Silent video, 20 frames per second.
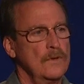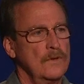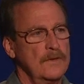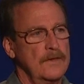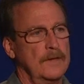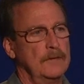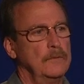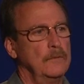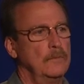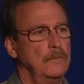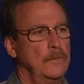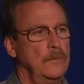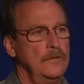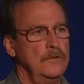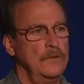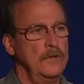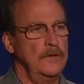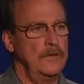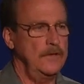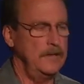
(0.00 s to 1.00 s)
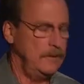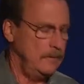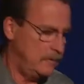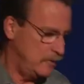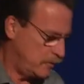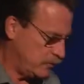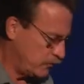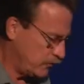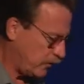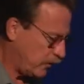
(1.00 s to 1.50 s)
that the
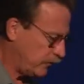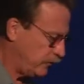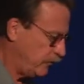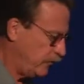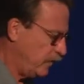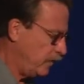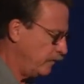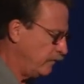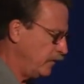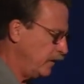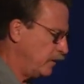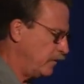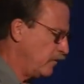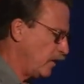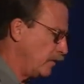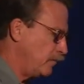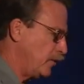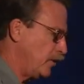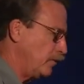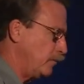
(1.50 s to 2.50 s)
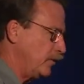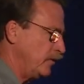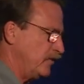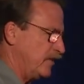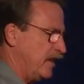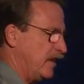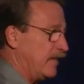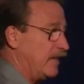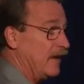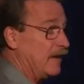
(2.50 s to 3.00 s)
construction of the Great Pyramid is
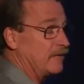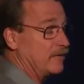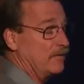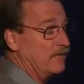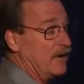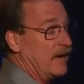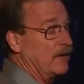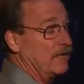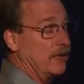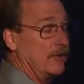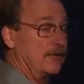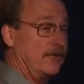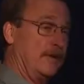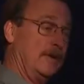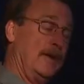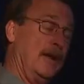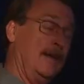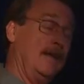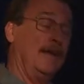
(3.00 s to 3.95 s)
10,500.